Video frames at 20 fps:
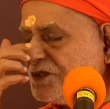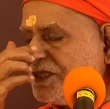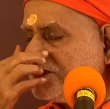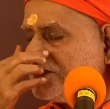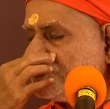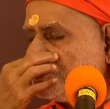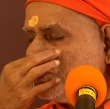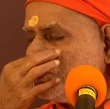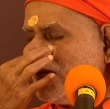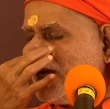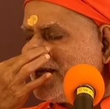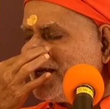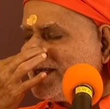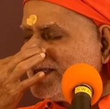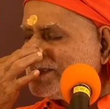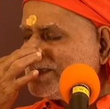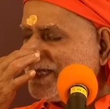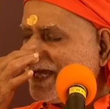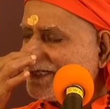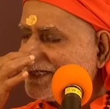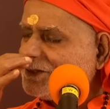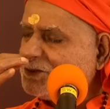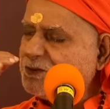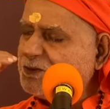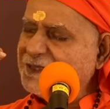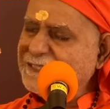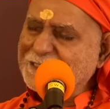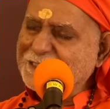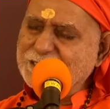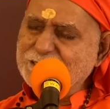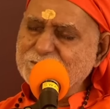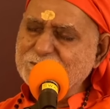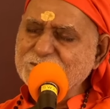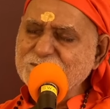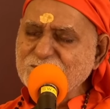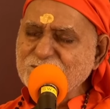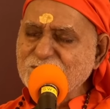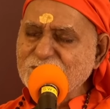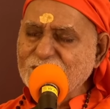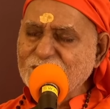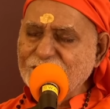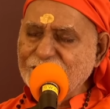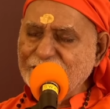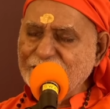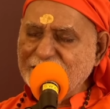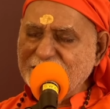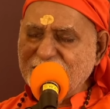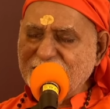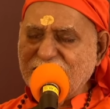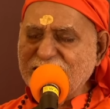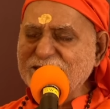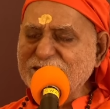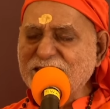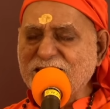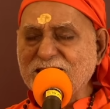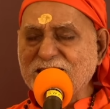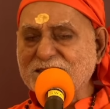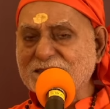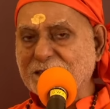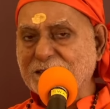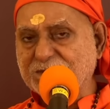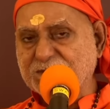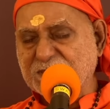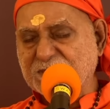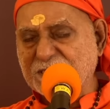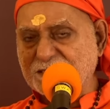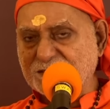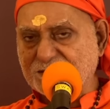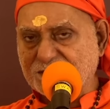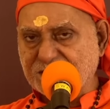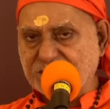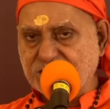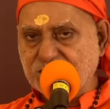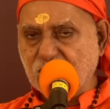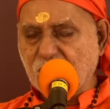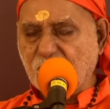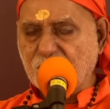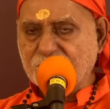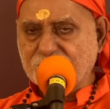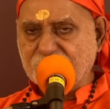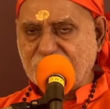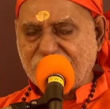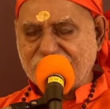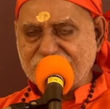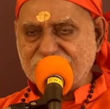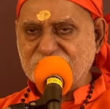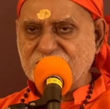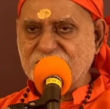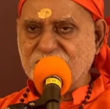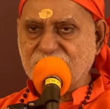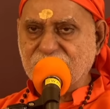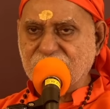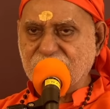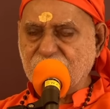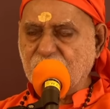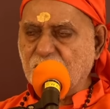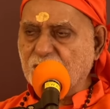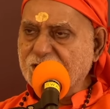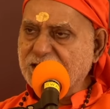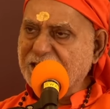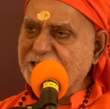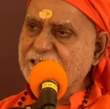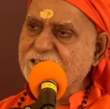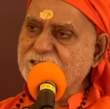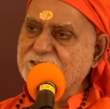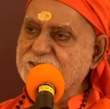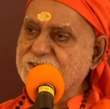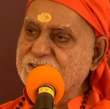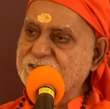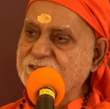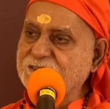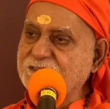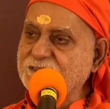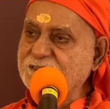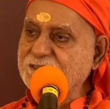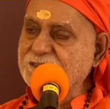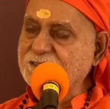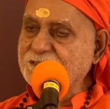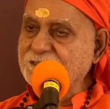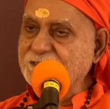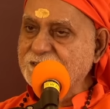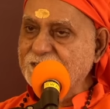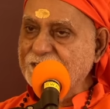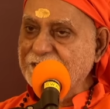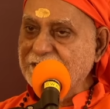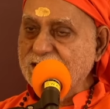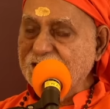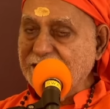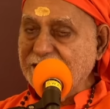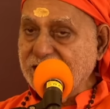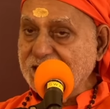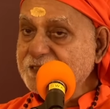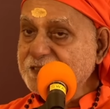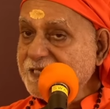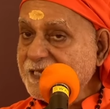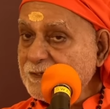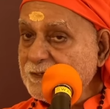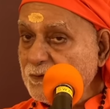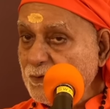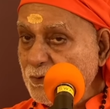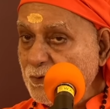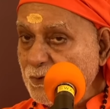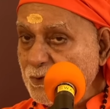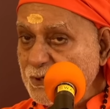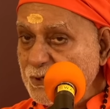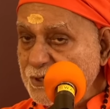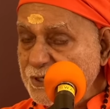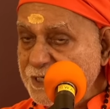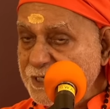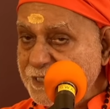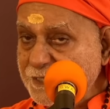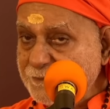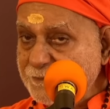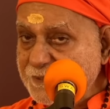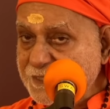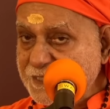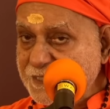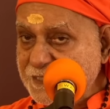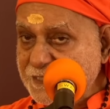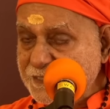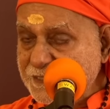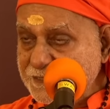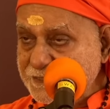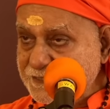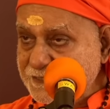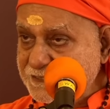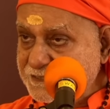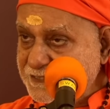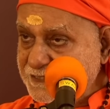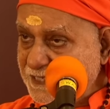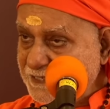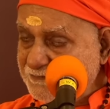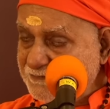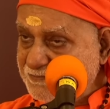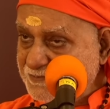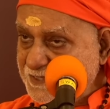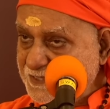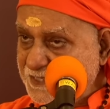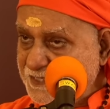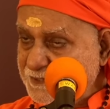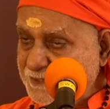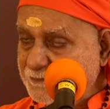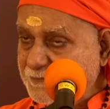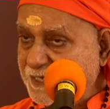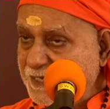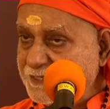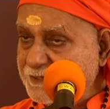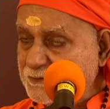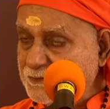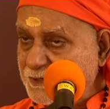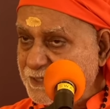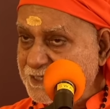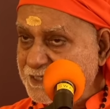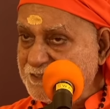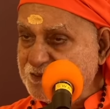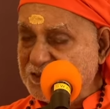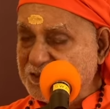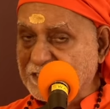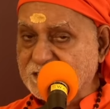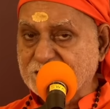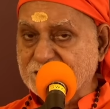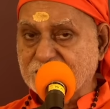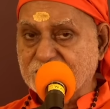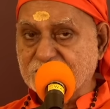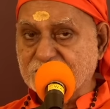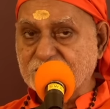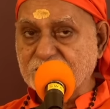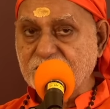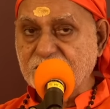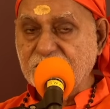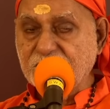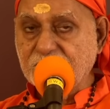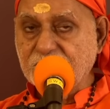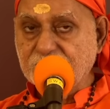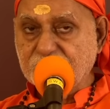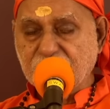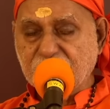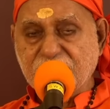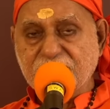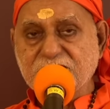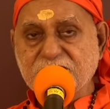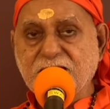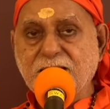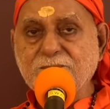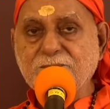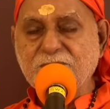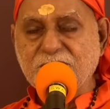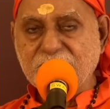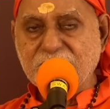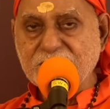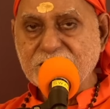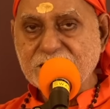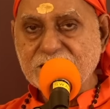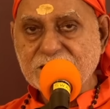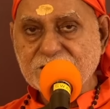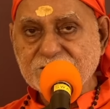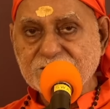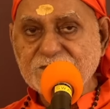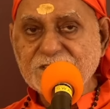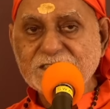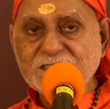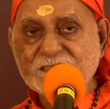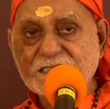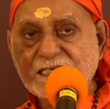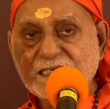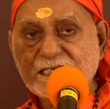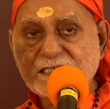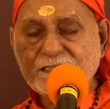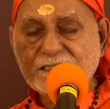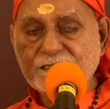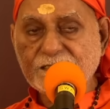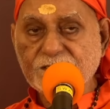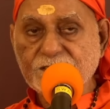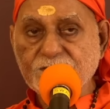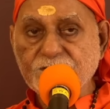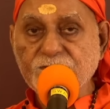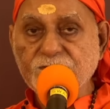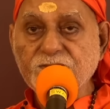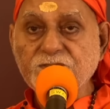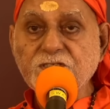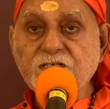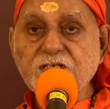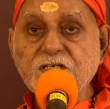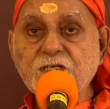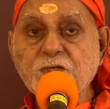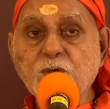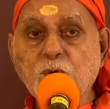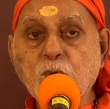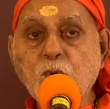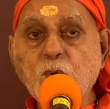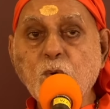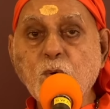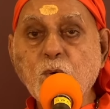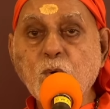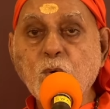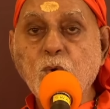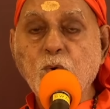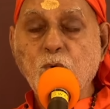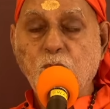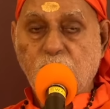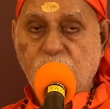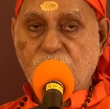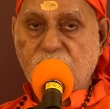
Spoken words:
Tattva is actually neither a substance, nor matter, nor energy. It can only be deciphered by your intelligence. For example, we say zero.